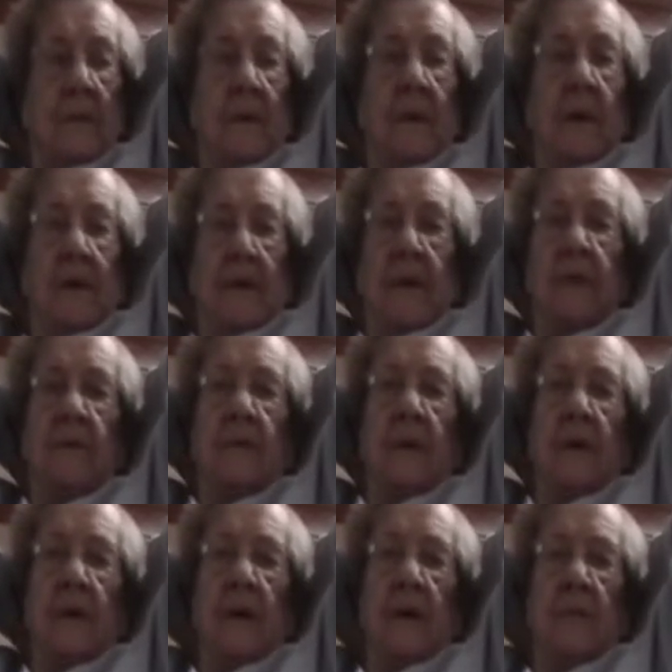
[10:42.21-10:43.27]
Yeah,
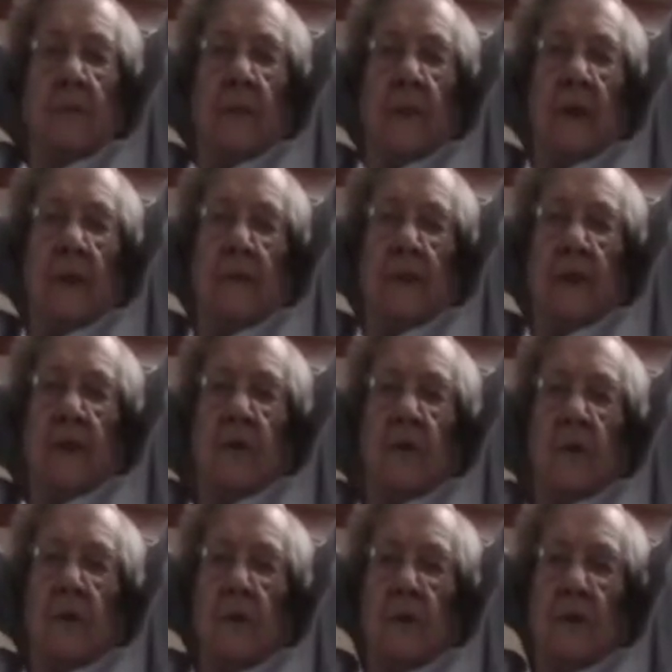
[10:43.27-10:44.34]
they'd
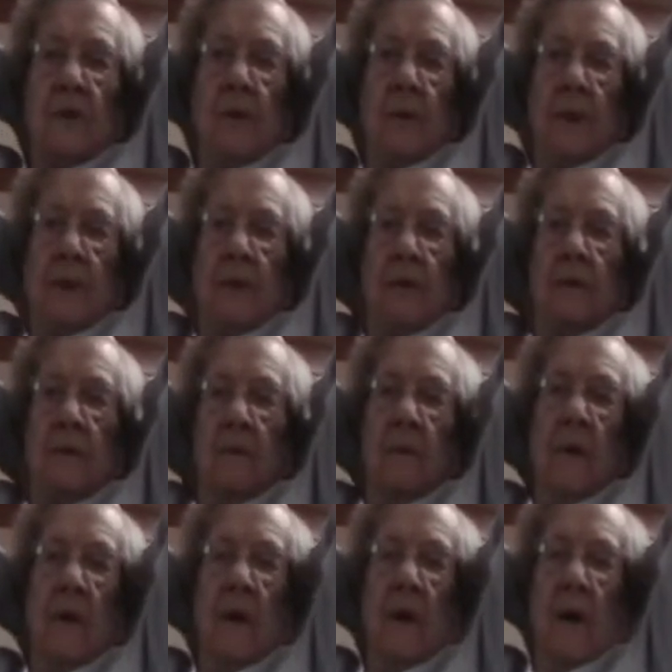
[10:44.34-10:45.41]
know, you know,
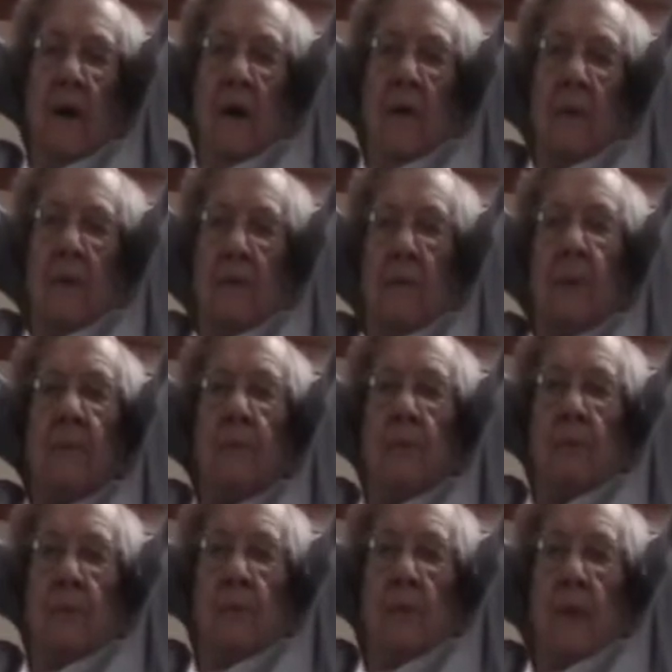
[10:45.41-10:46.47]
what people
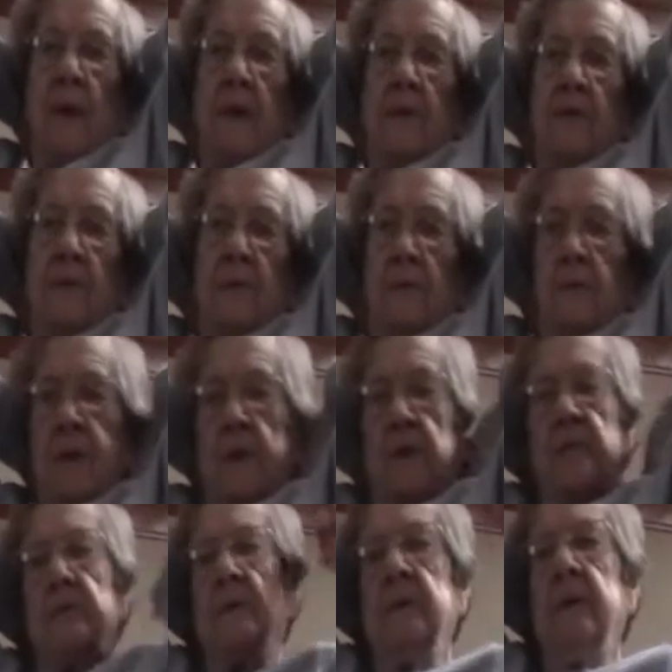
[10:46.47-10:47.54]
would want, you know, because
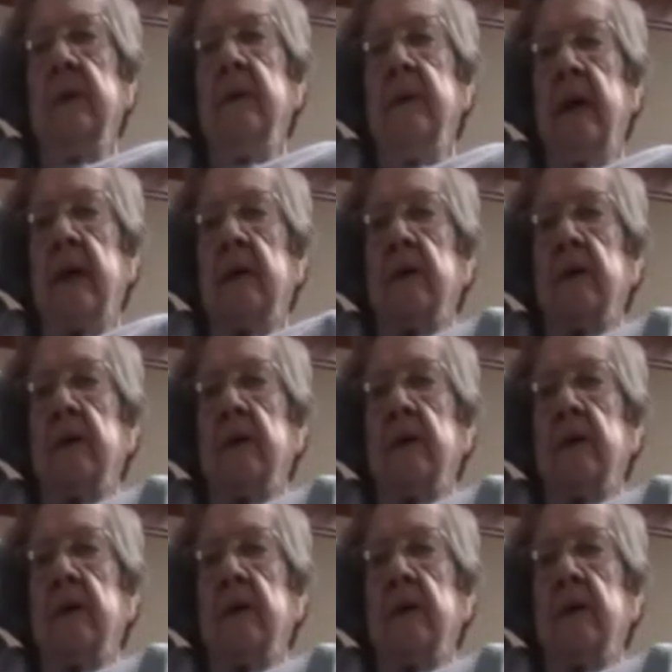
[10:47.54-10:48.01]
that